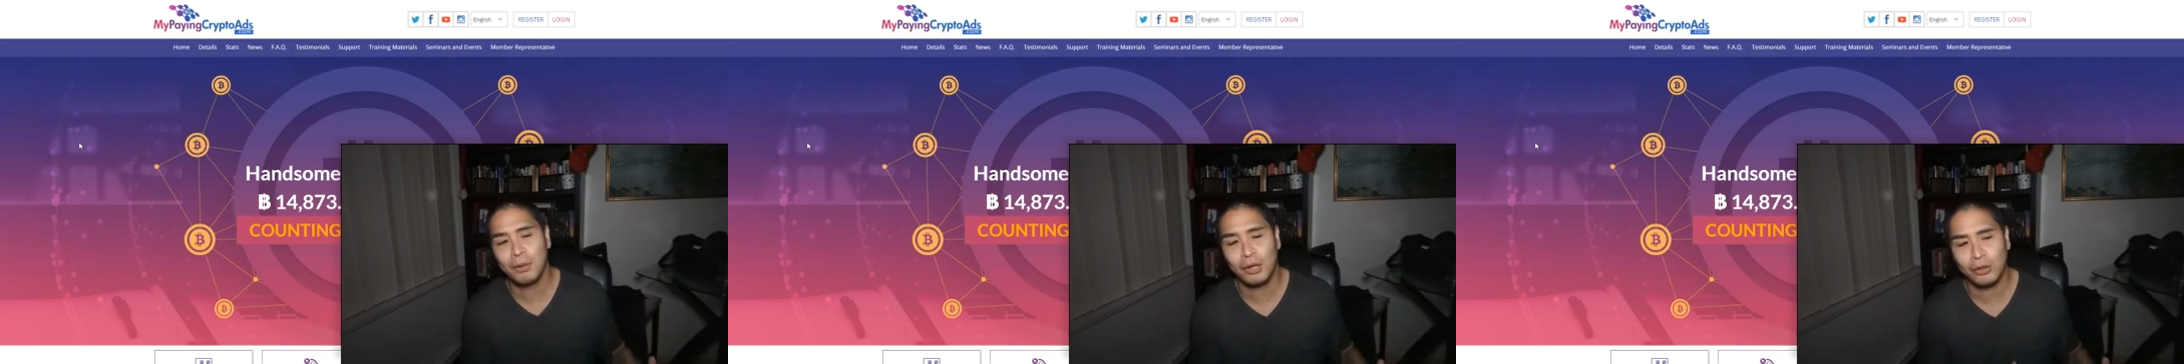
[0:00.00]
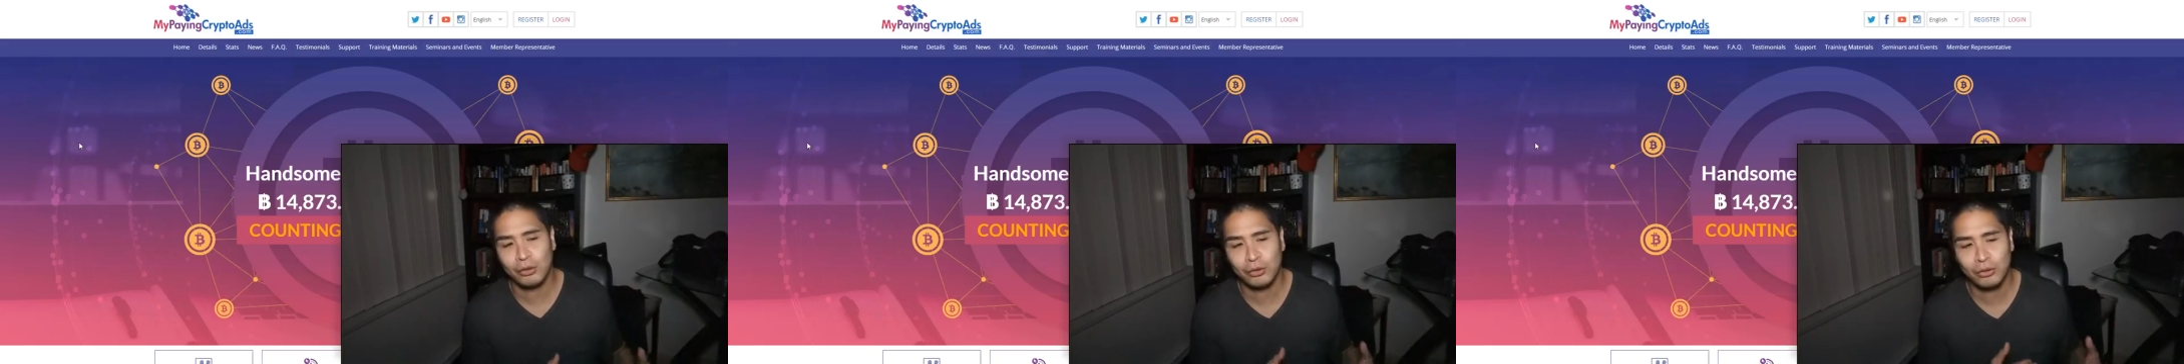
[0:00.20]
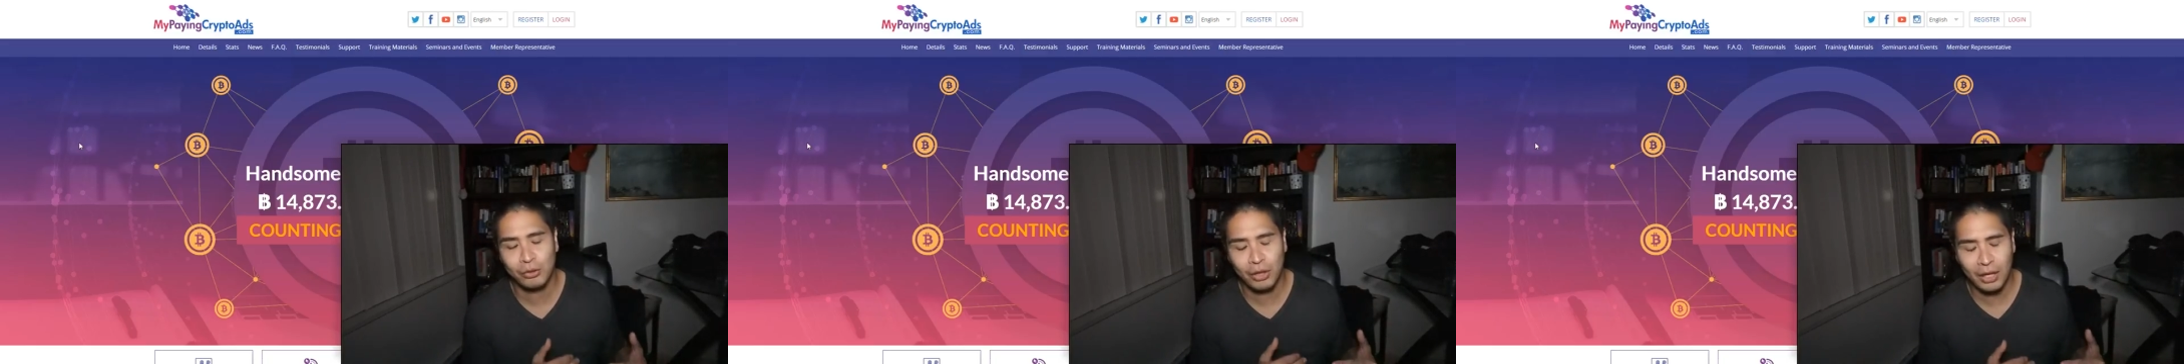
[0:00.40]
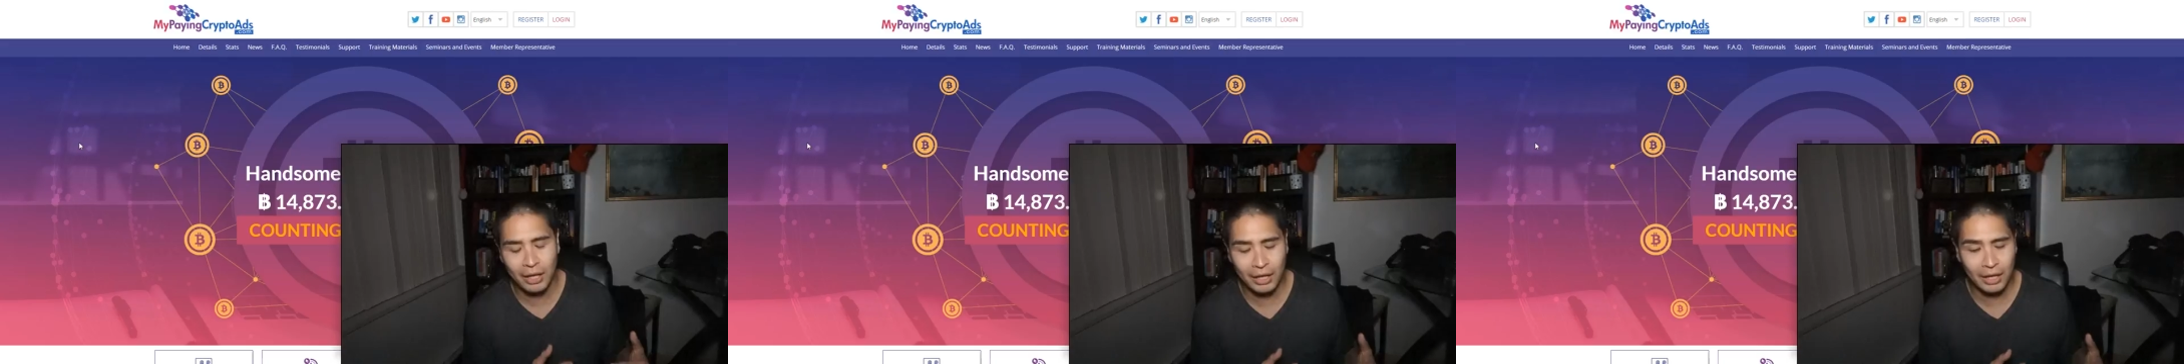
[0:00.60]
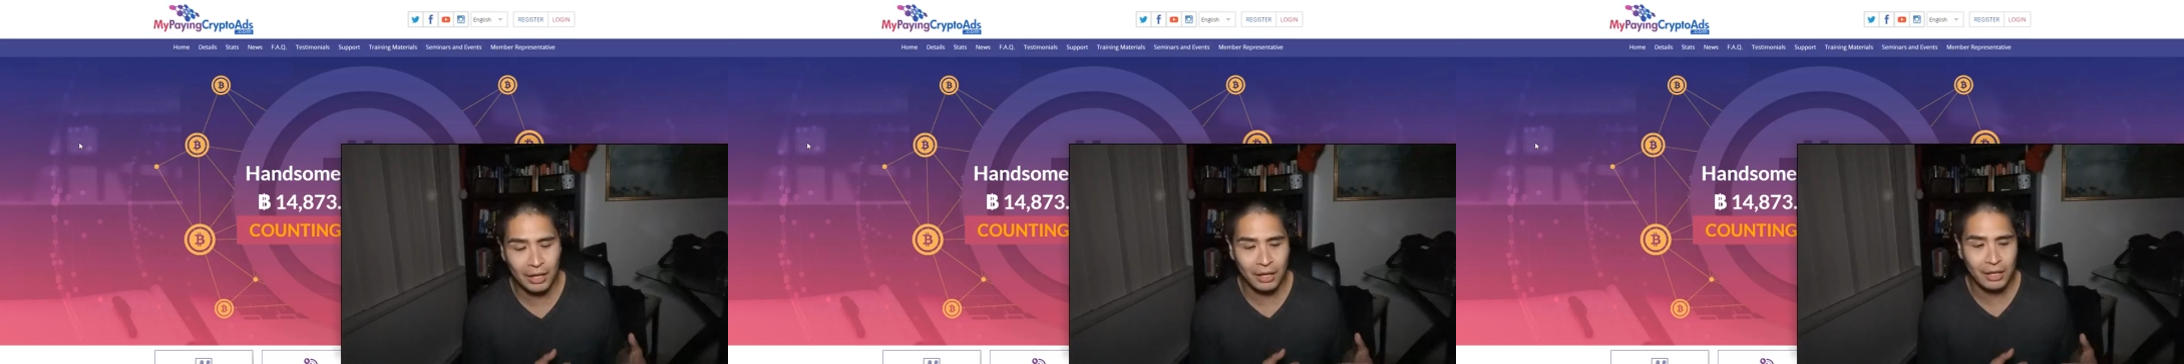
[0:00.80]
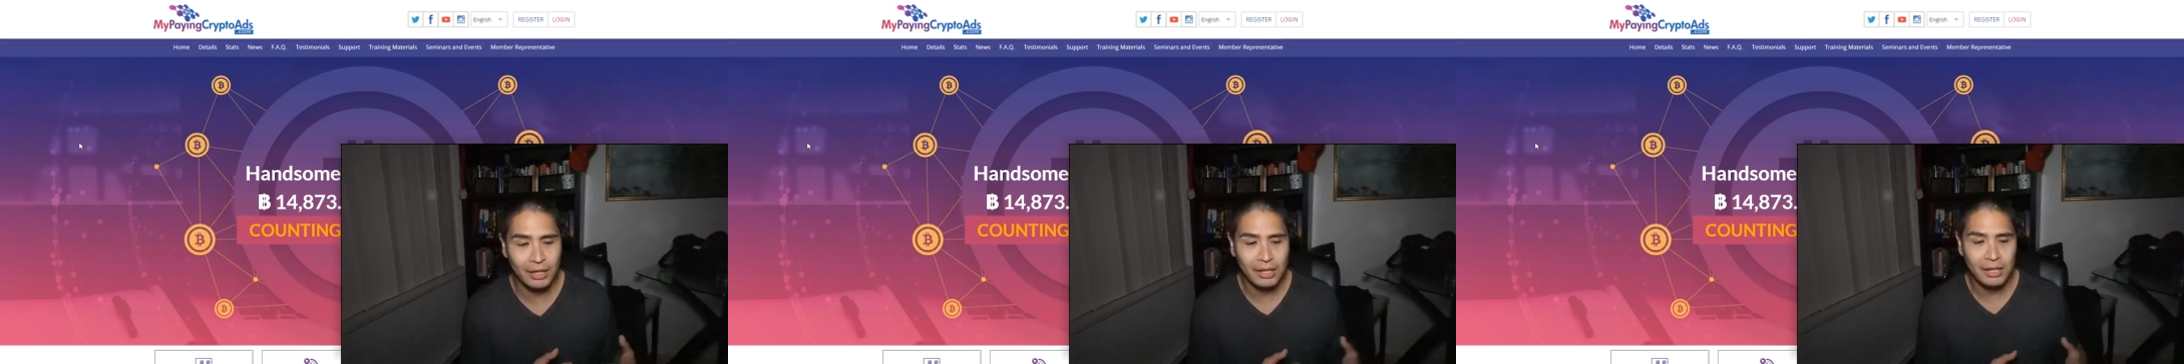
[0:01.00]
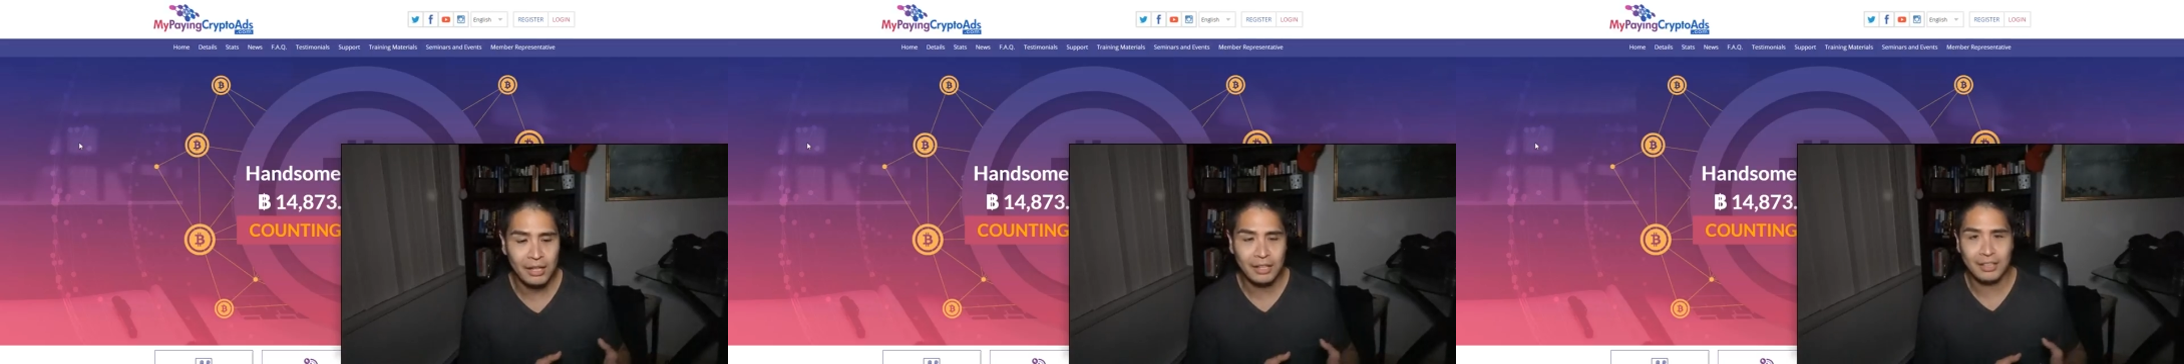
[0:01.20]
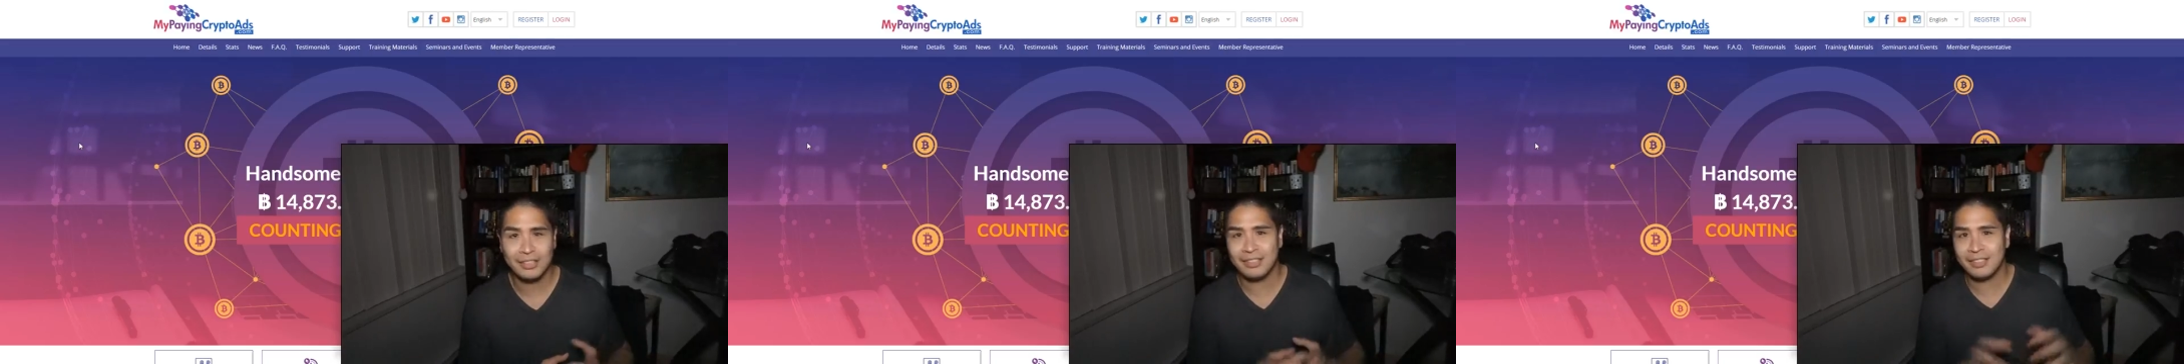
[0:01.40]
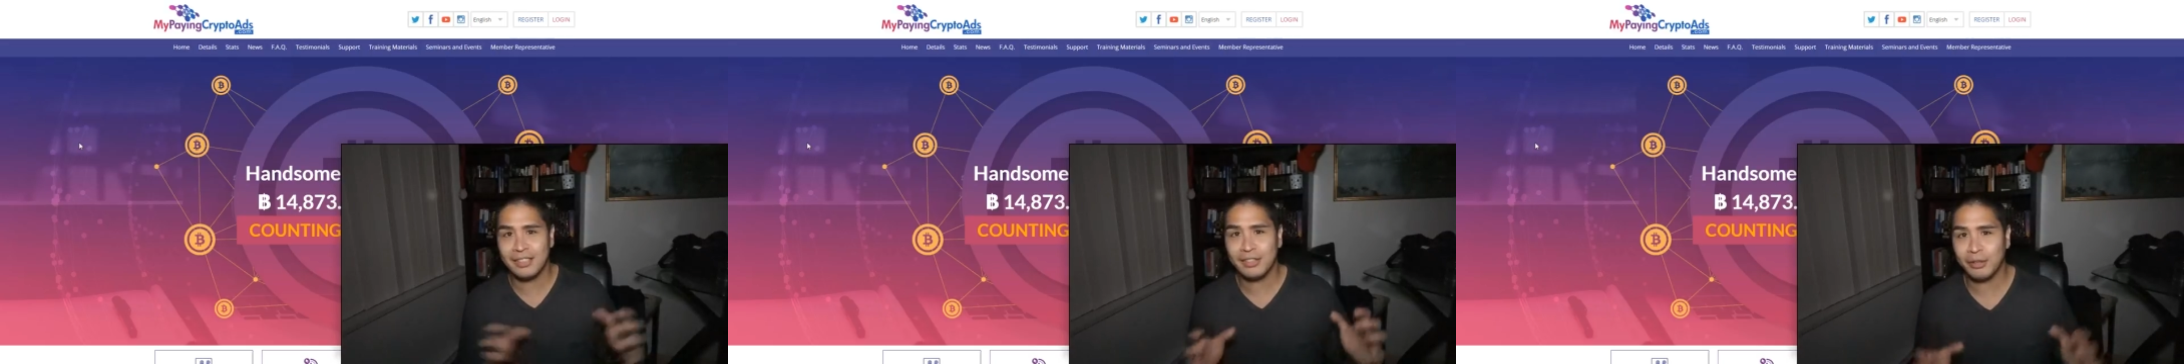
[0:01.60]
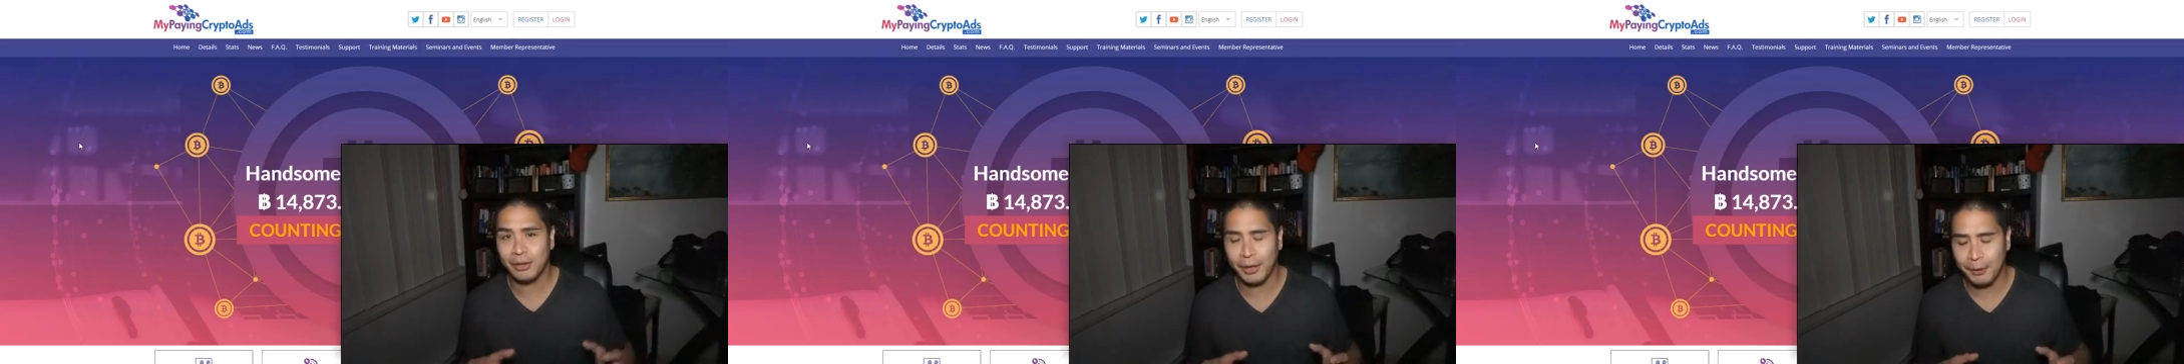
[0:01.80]
models
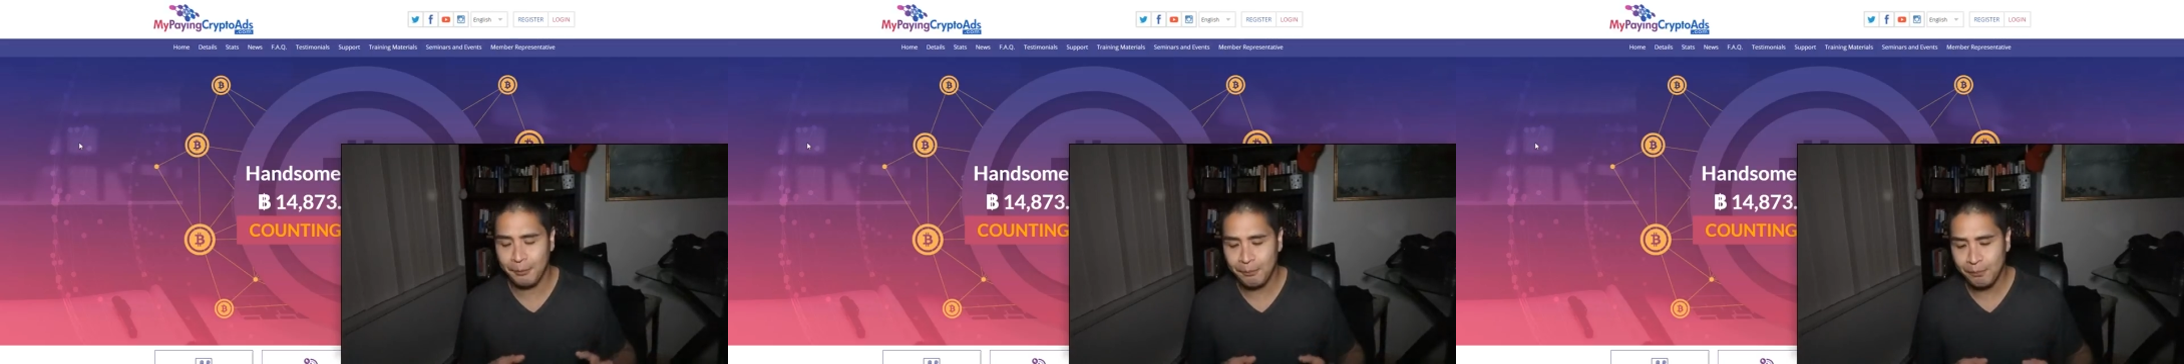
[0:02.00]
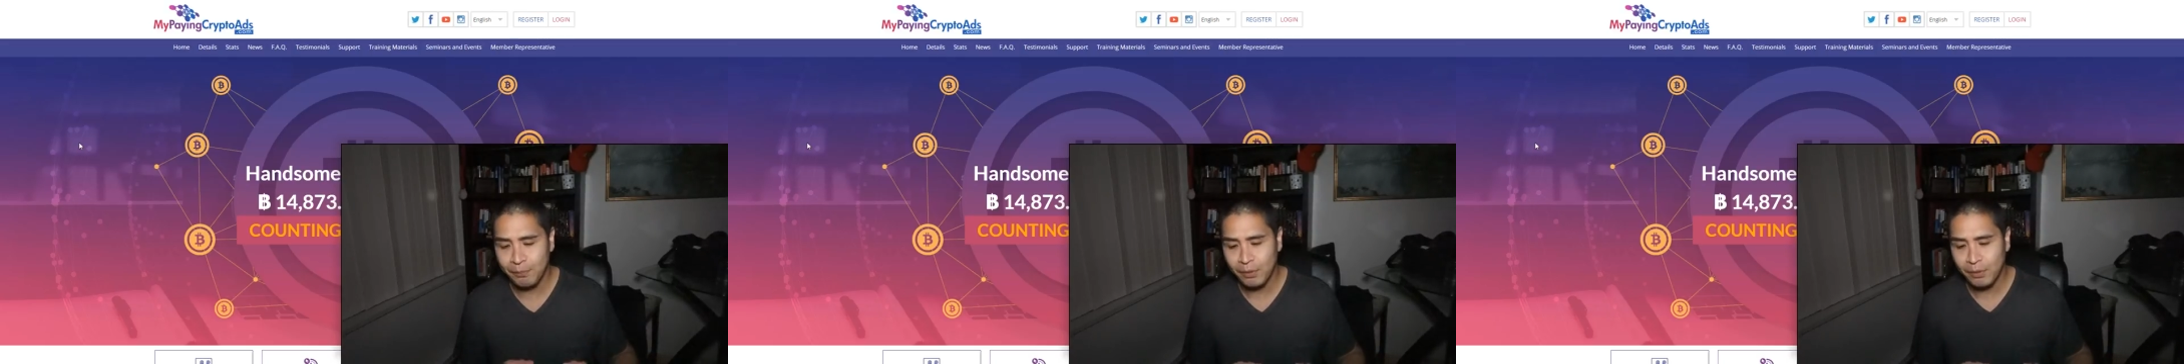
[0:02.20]
disintegrate.